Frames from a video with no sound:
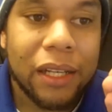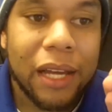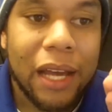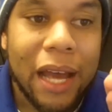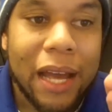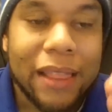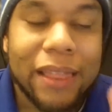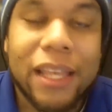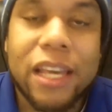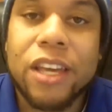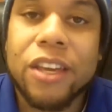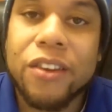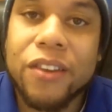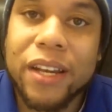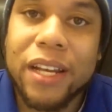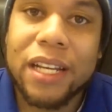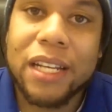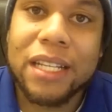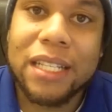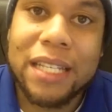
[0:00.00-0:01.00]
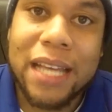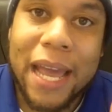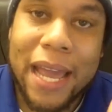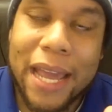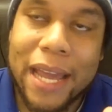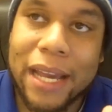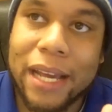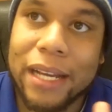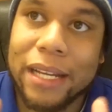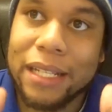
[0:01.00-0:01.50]
I think you need to
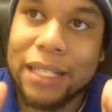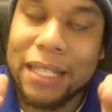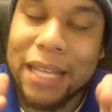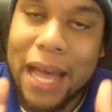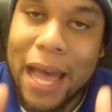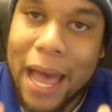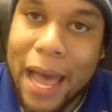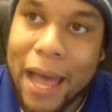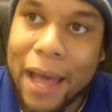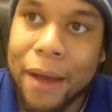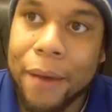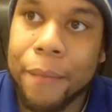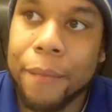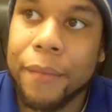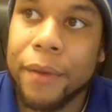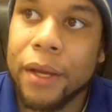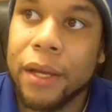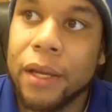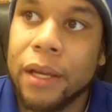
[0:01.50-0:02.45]
take time